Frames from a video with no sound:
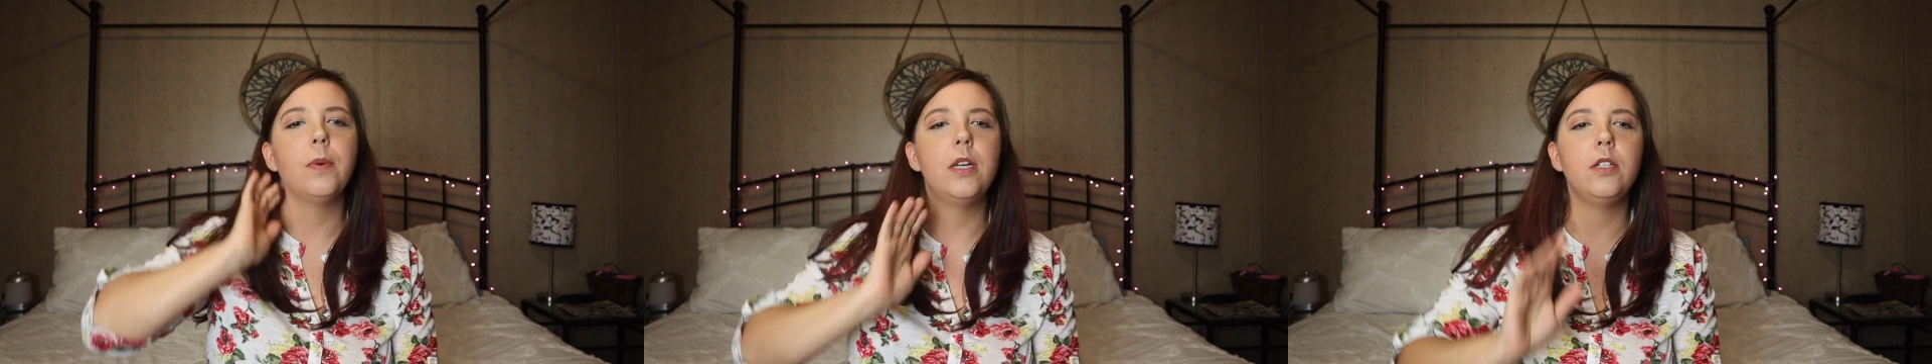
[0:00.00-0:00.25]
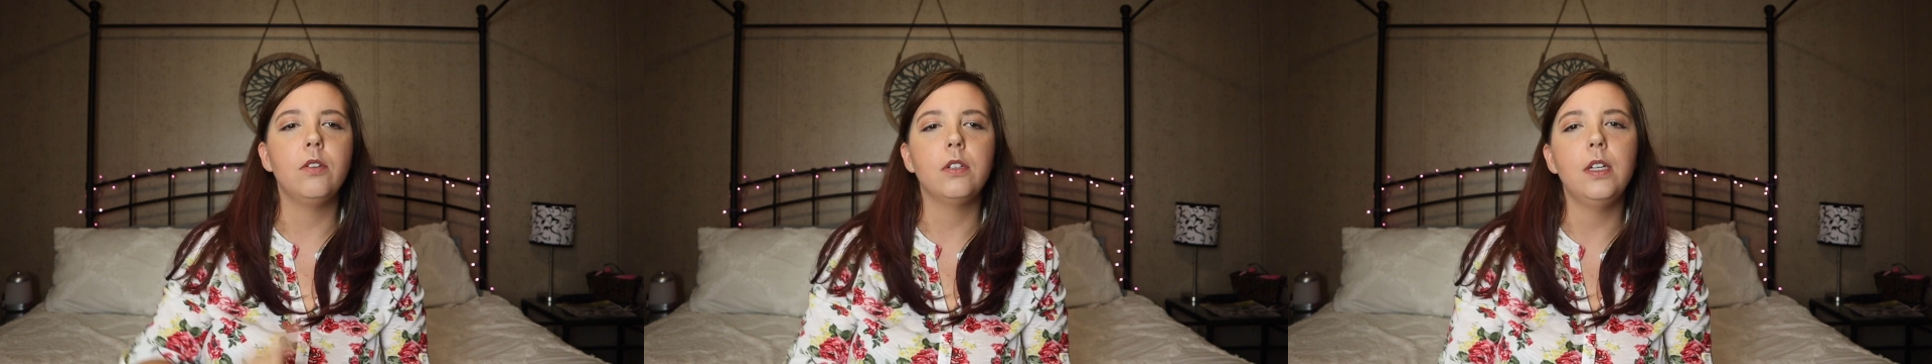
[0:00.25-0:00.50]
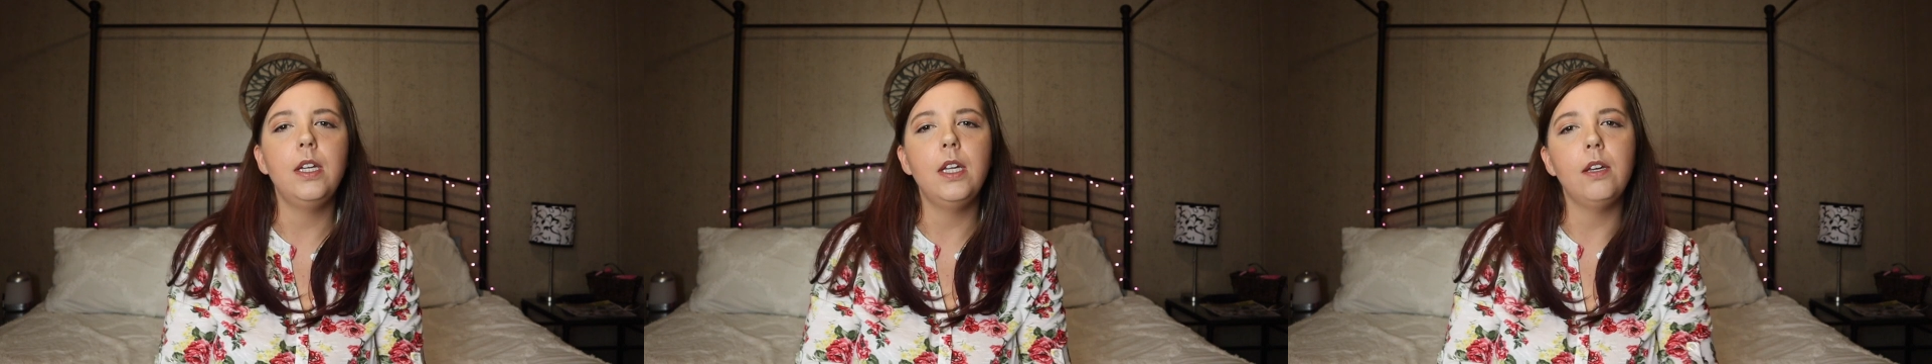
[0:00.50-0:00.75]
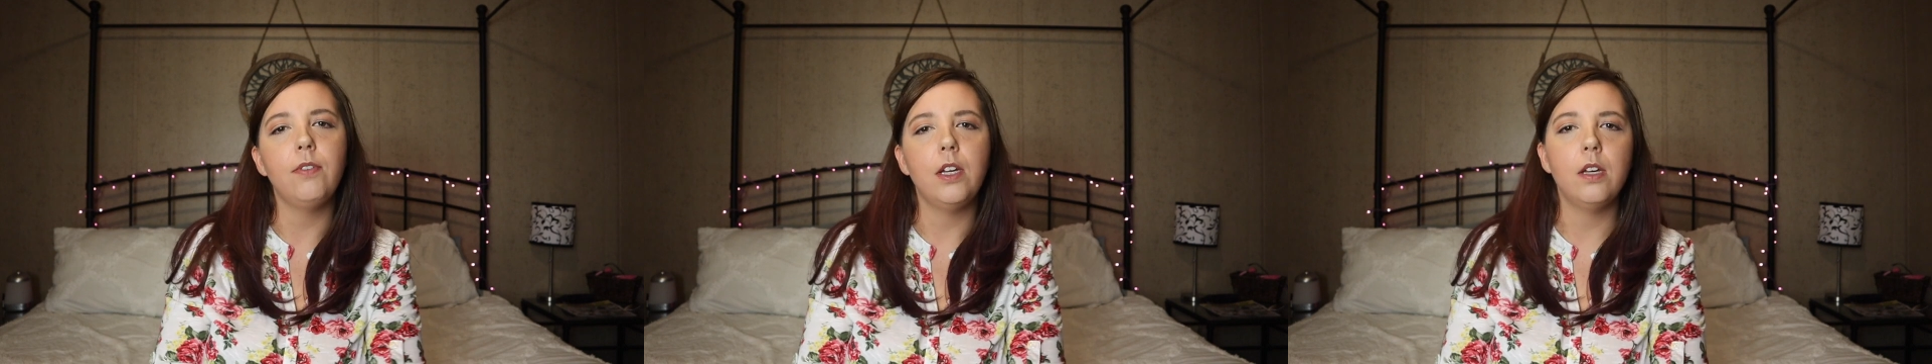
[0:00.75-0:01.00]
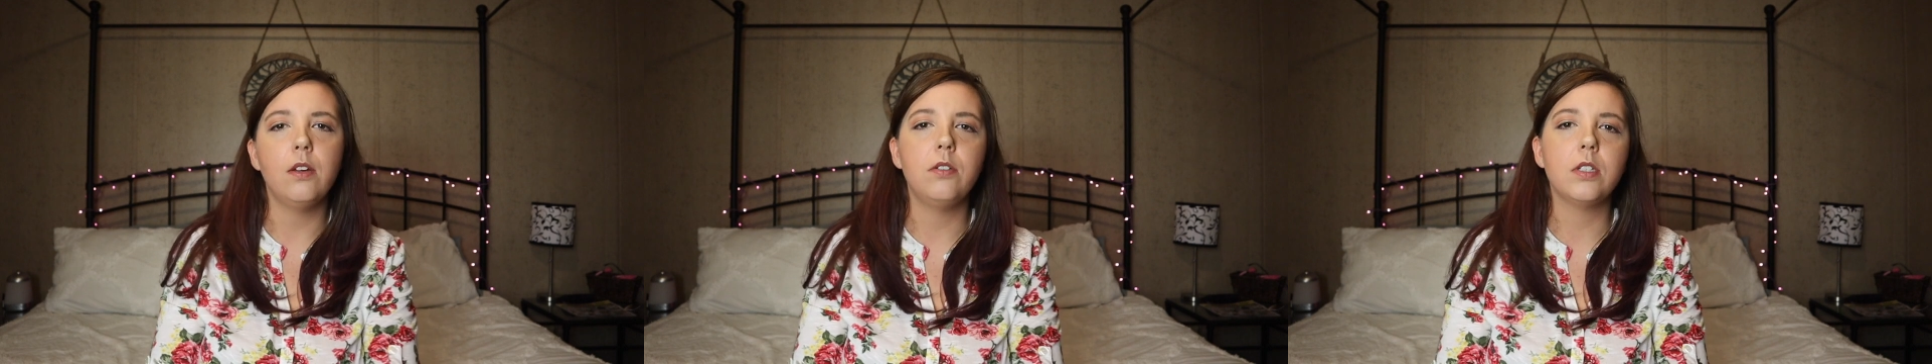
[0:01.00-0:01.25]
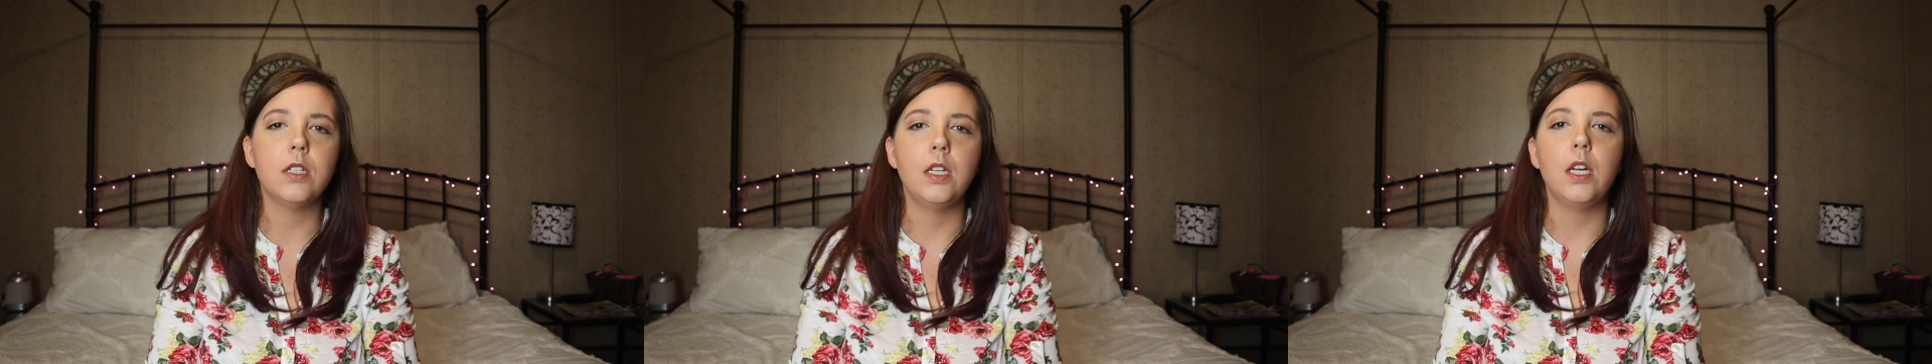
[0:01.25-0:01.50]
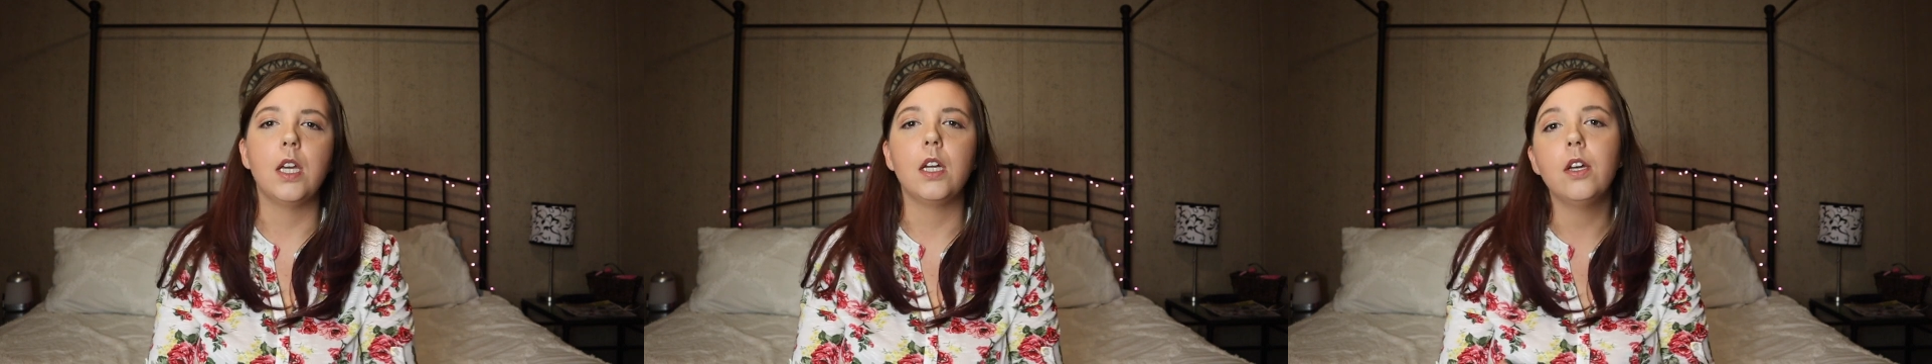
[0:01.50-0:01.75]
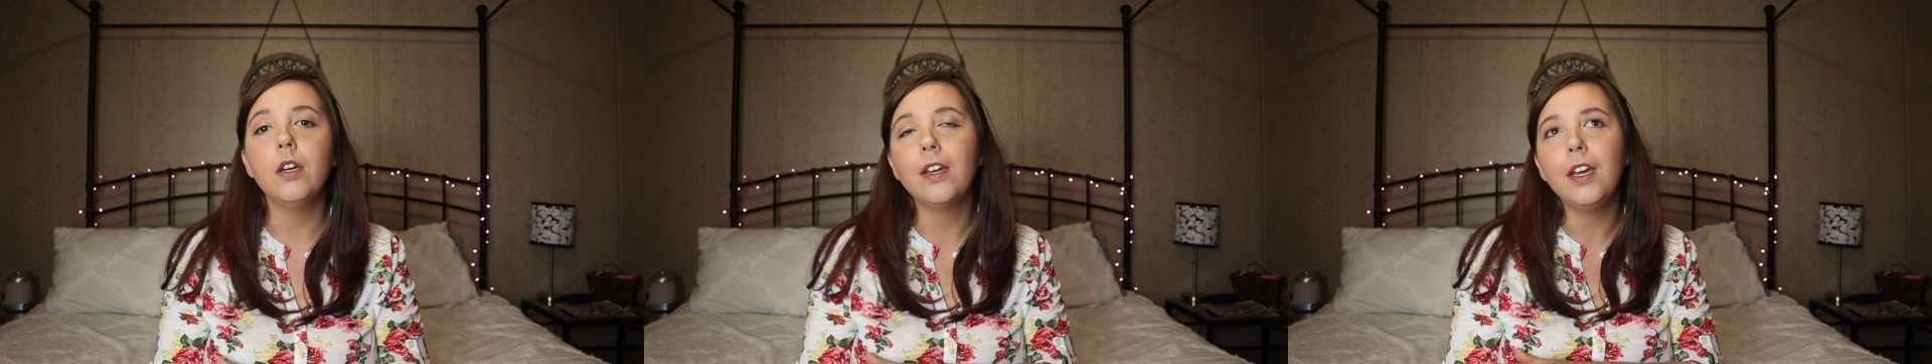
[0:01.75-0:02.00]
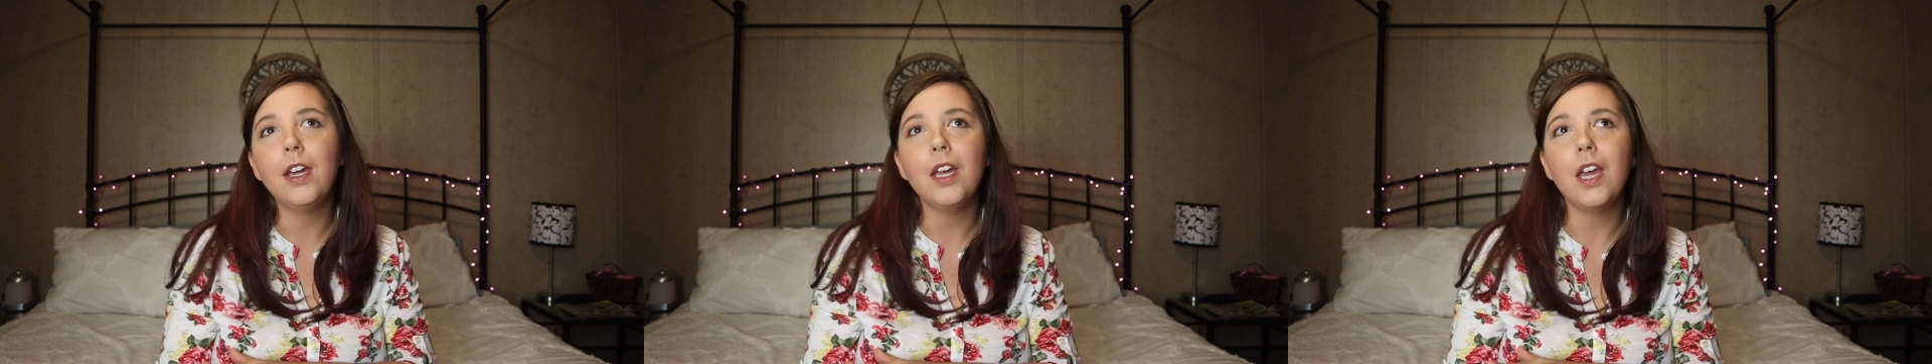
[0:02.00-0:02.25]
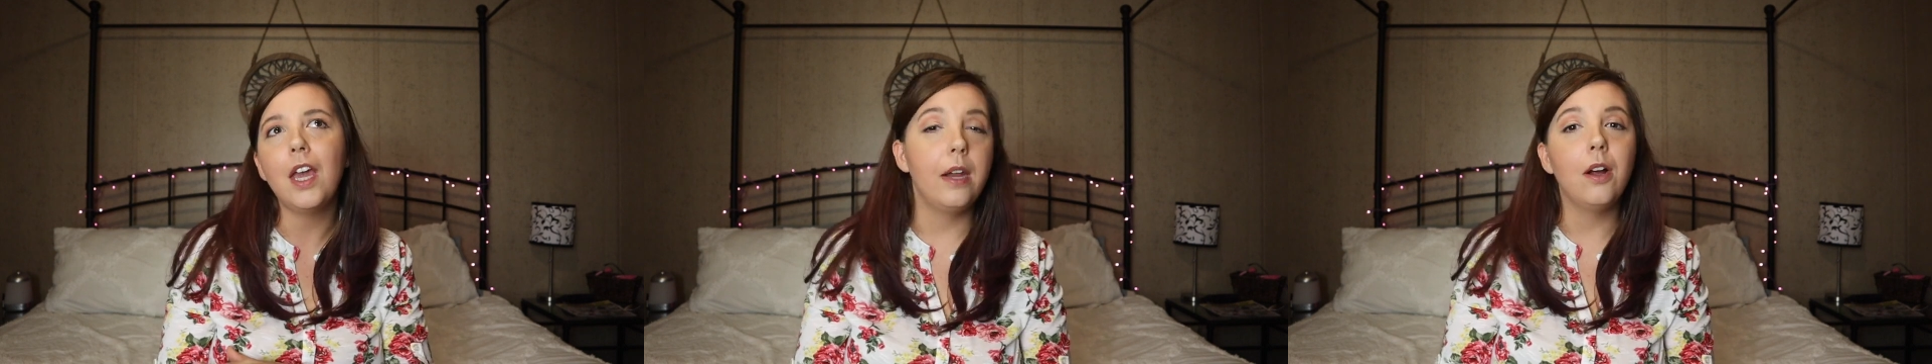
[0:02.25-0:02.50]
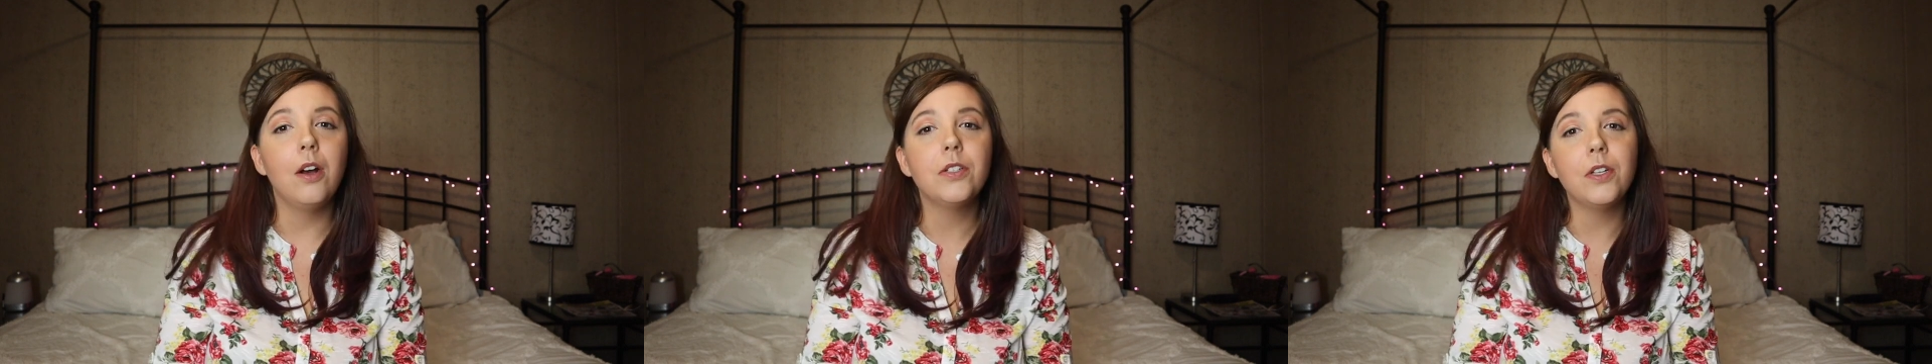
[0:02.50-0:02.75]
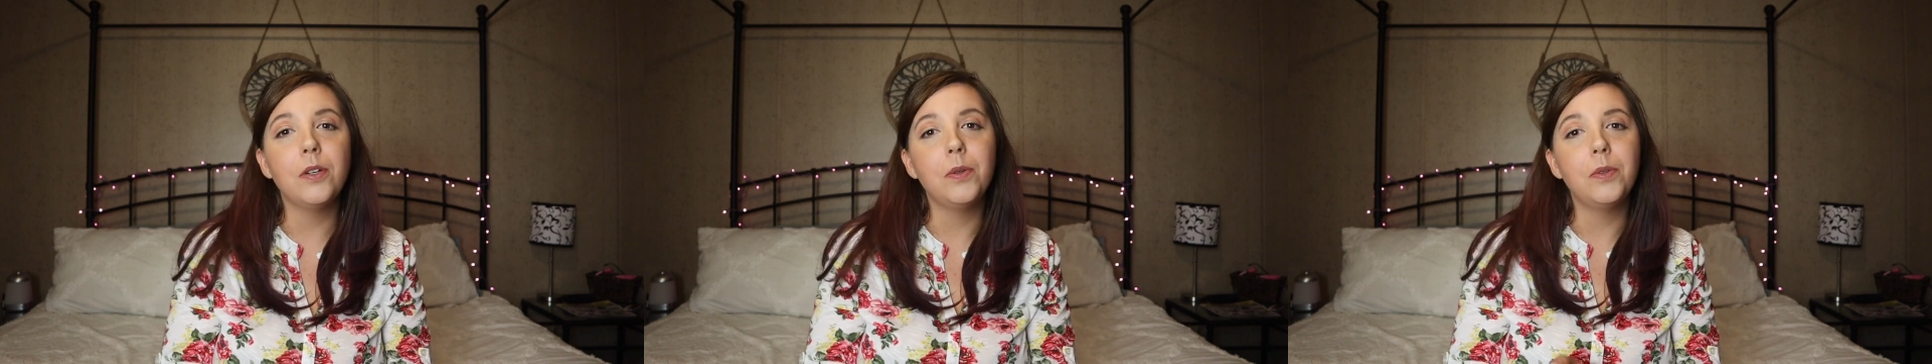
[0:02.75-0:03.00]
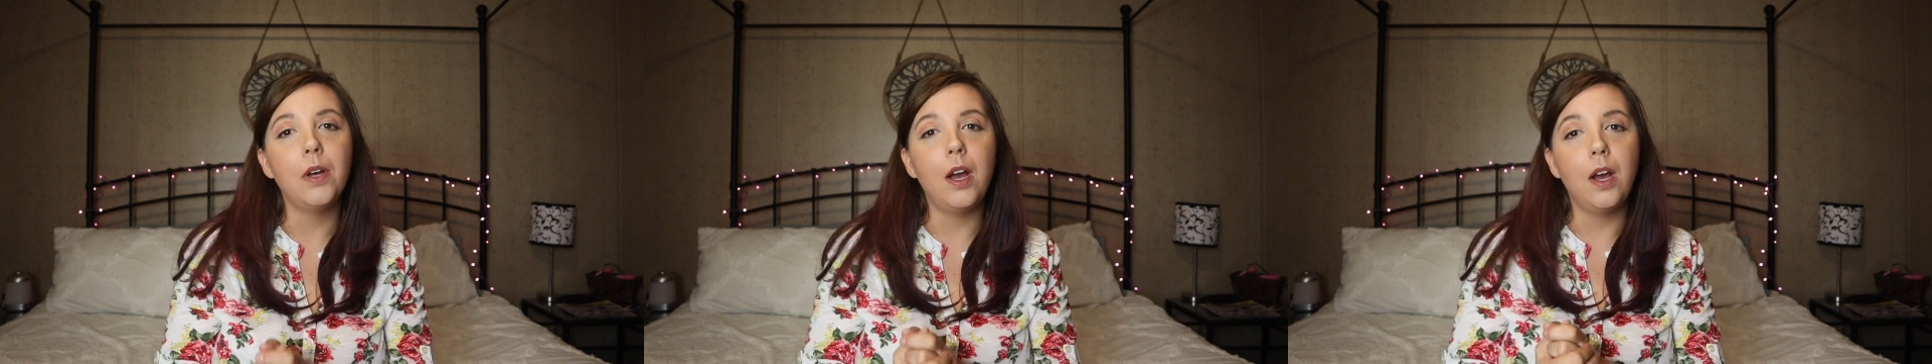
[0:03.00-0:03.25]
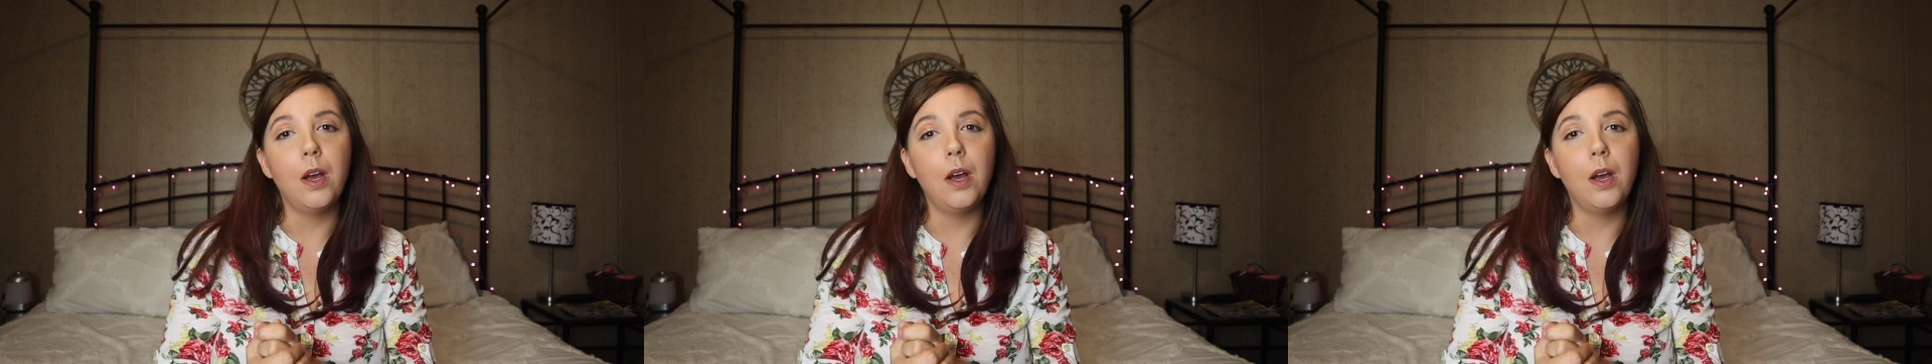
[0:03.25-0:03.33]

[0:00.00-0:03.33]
but I do cleaning videos, cleaning and cooking, and also